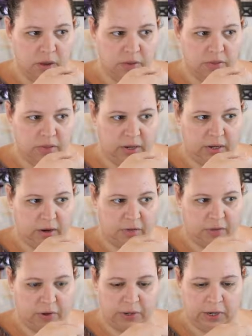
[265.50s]
thick enough
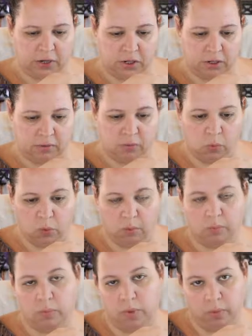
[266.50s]
foundation
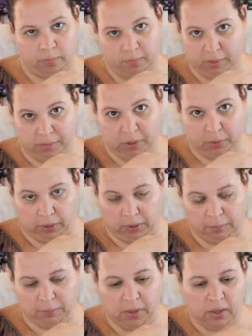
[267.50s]
or BB
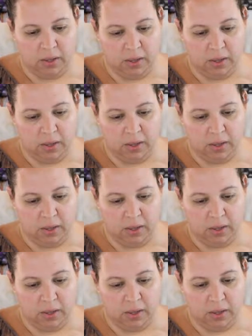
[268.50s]
cream.